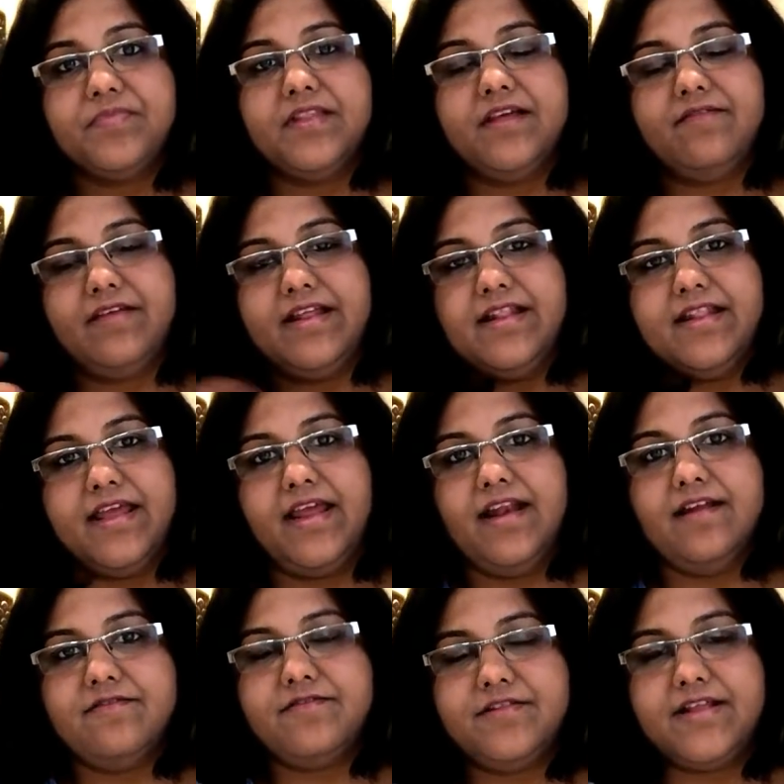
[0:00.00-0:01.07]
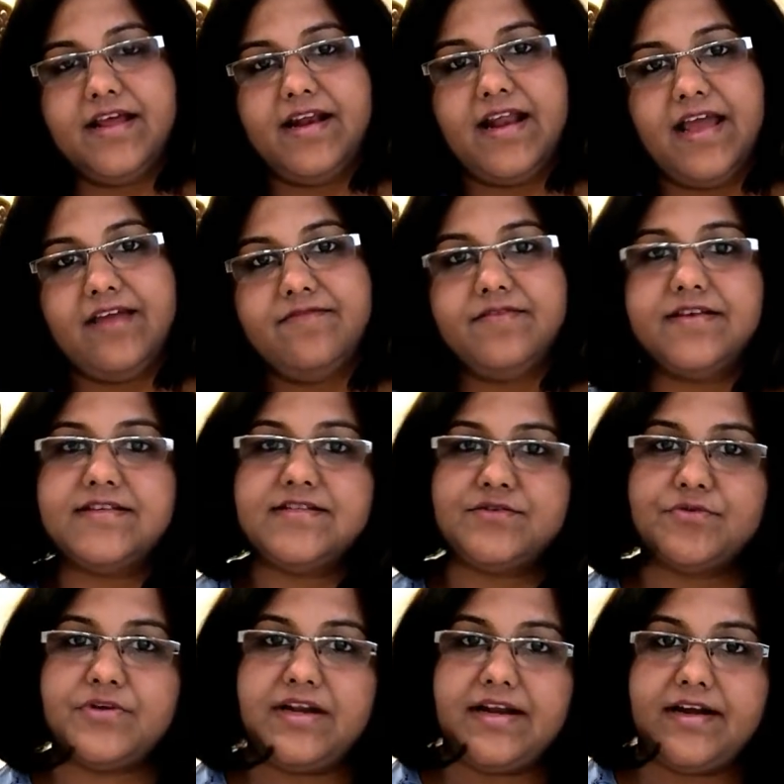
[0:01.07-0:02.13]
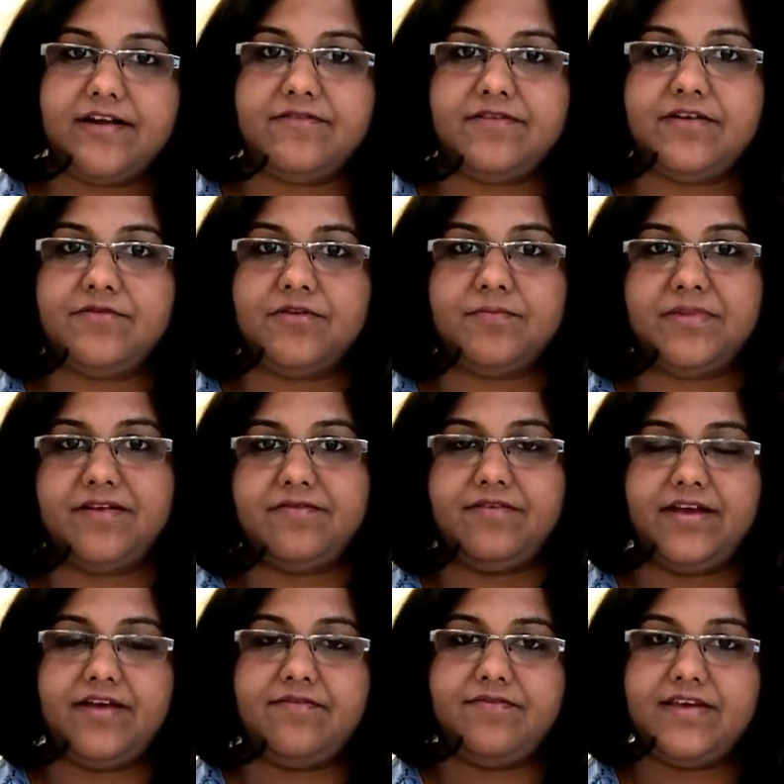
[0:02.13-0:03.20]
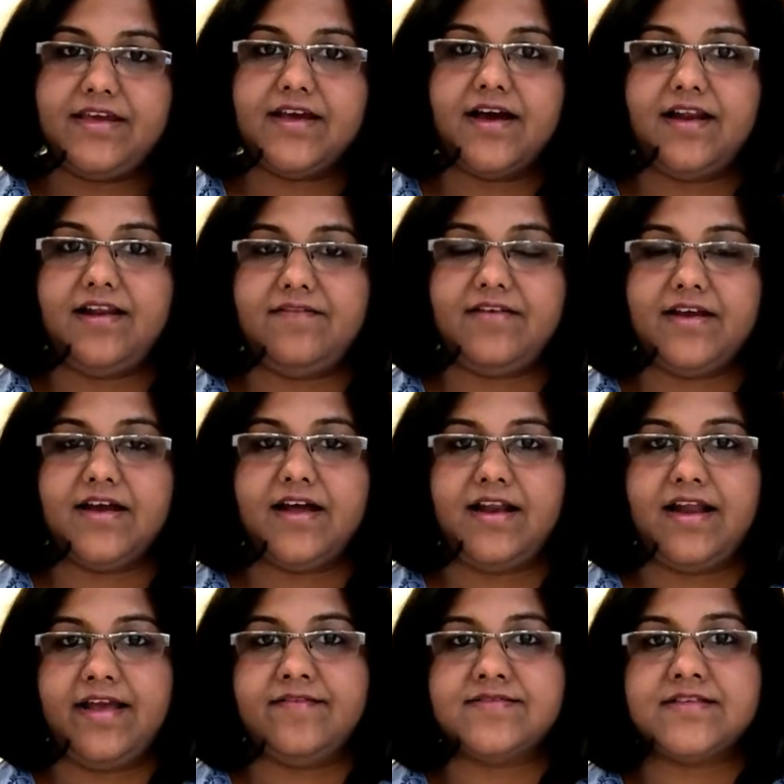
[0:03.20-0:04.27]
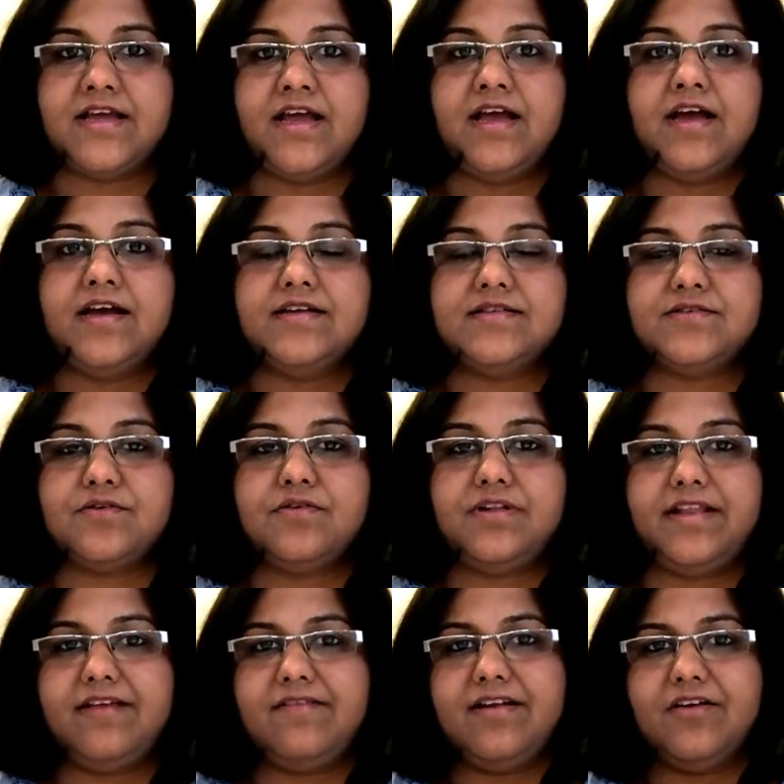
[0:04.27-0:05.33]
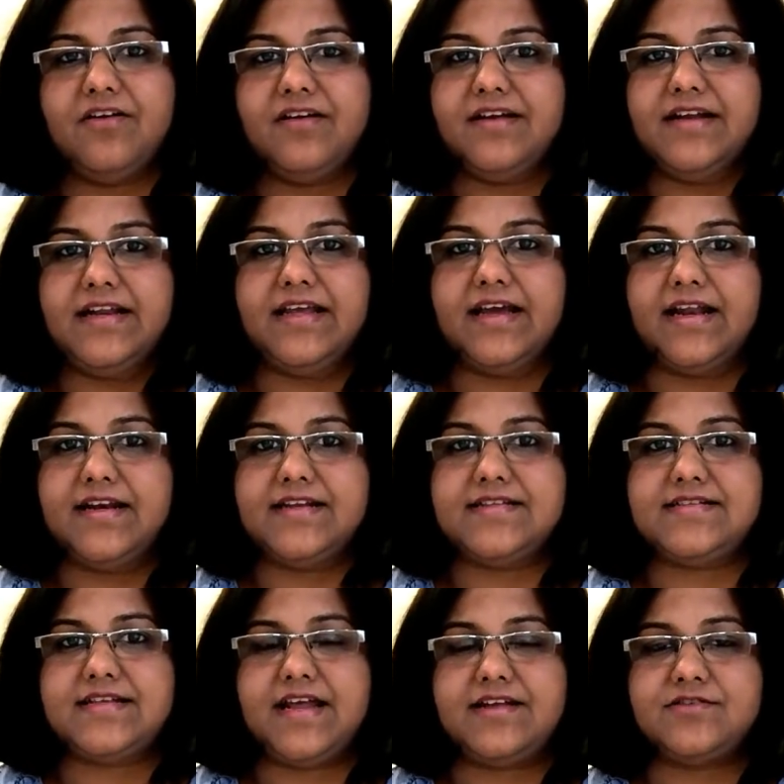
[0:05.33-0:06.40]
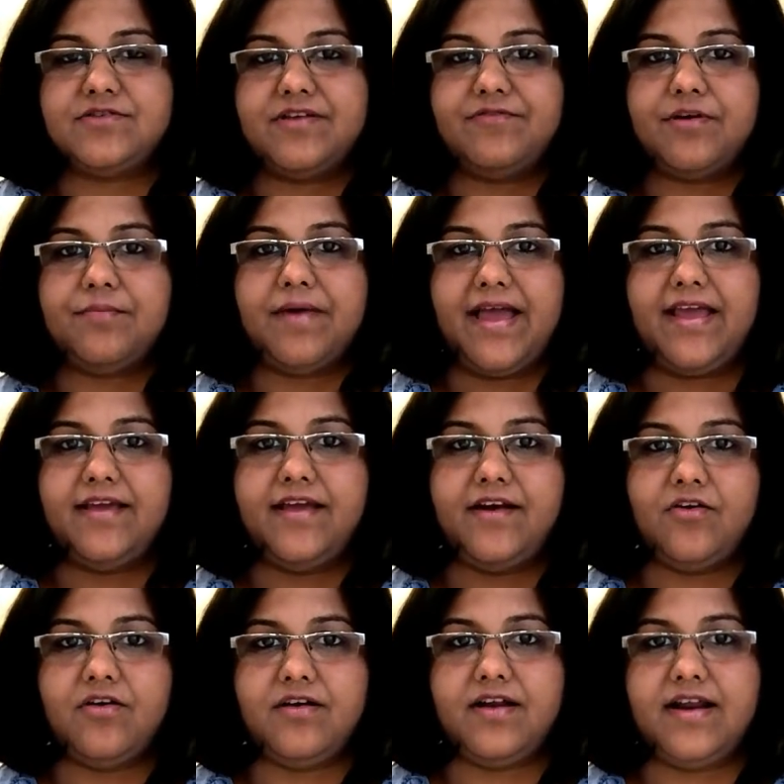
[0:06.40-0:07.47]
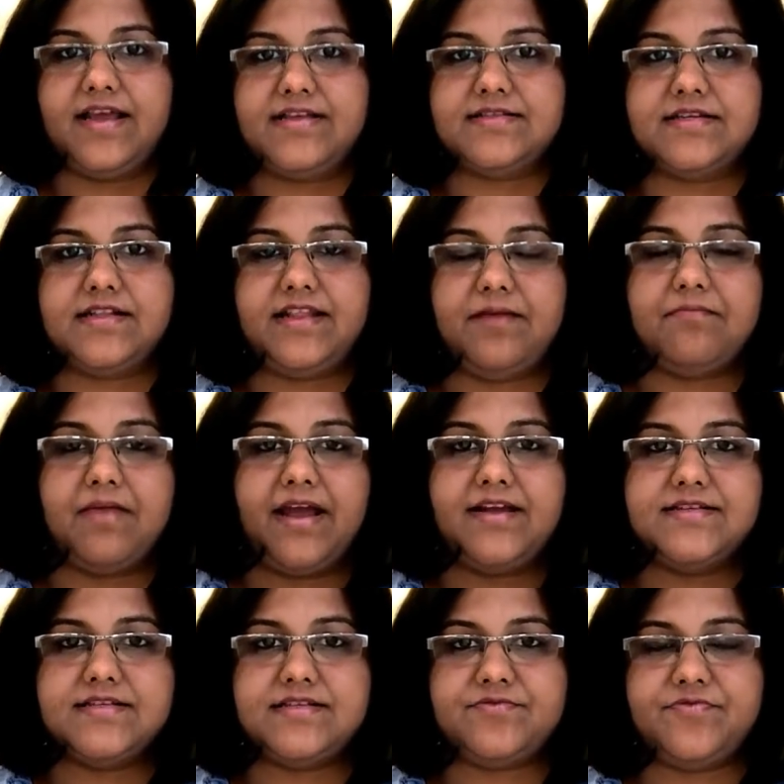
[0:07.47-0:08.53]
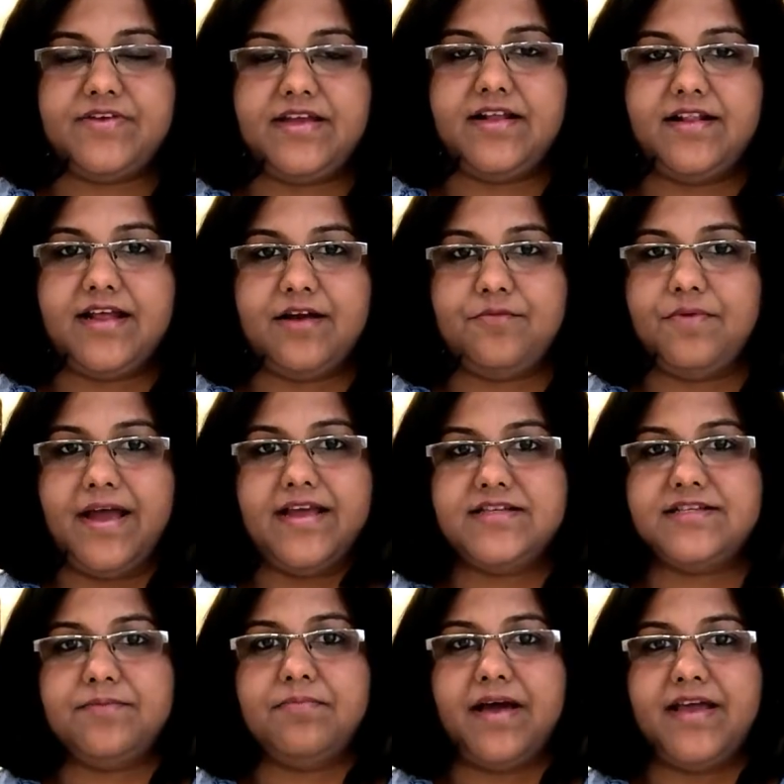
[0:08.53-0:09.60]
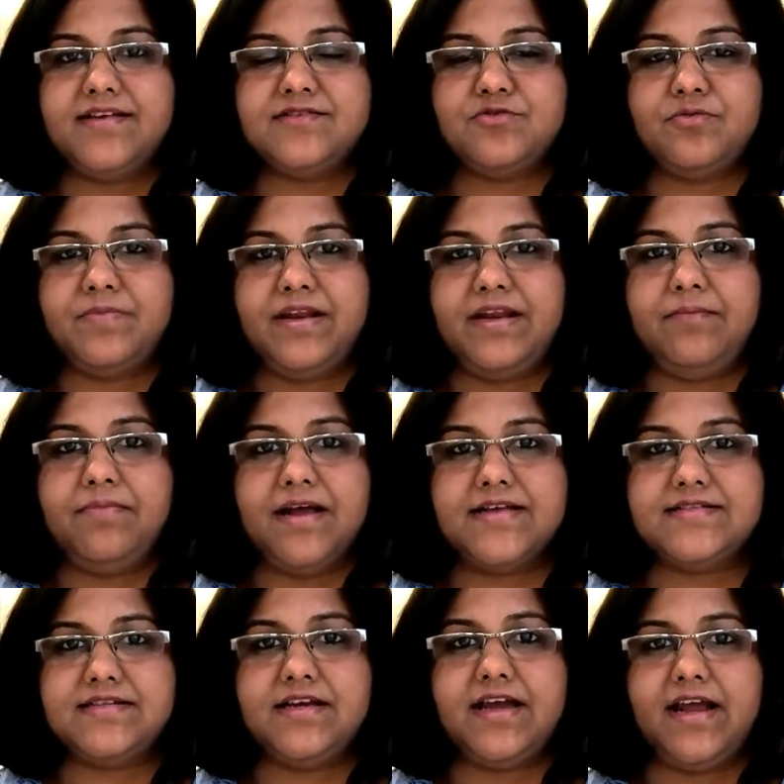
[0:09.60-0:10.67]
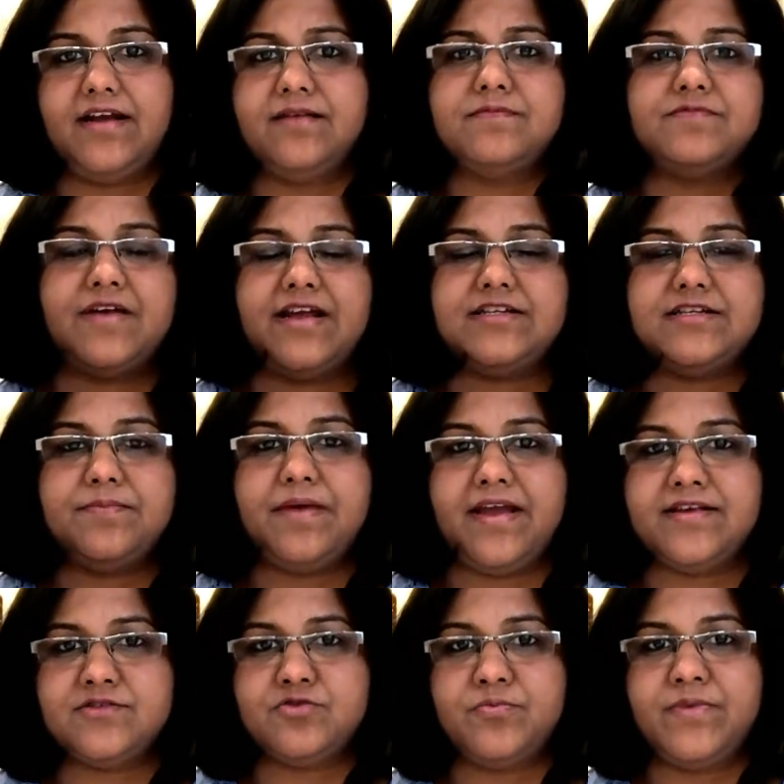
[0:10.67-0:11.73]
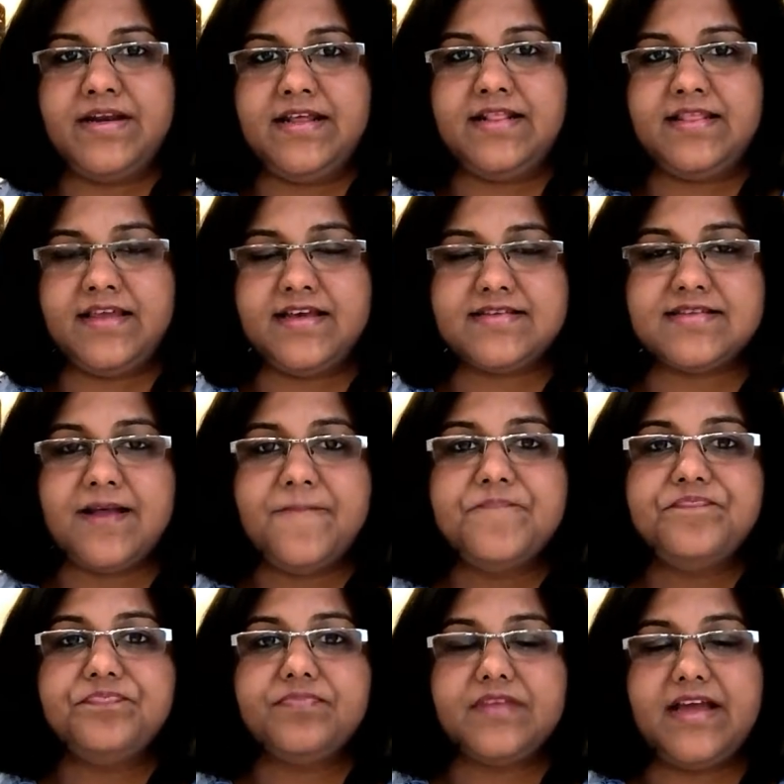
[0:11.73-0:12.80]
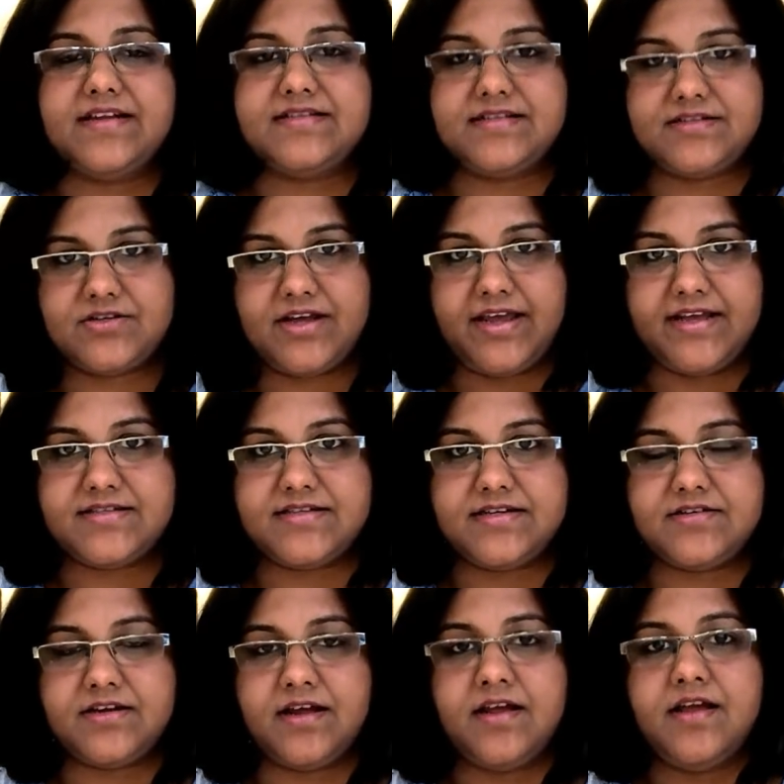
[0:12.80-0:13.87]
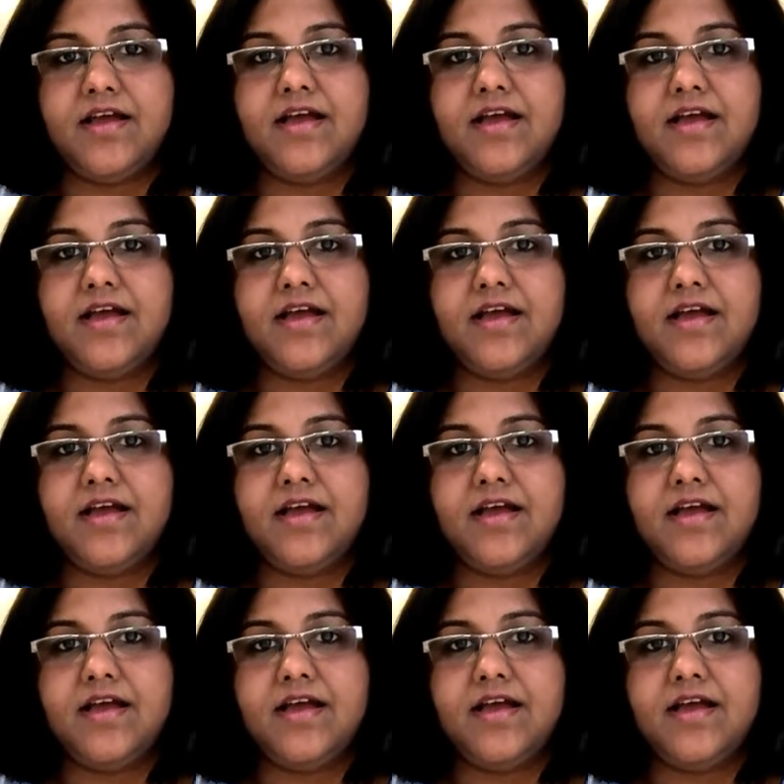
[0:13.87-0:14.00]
The way they lived their life is totally different from the way we are living our lives. So they will not really understand. So if you're buying an organizer, they might just feel that why is she buying so many plastic items? Why is she buying so many things, et cetera, et cetera.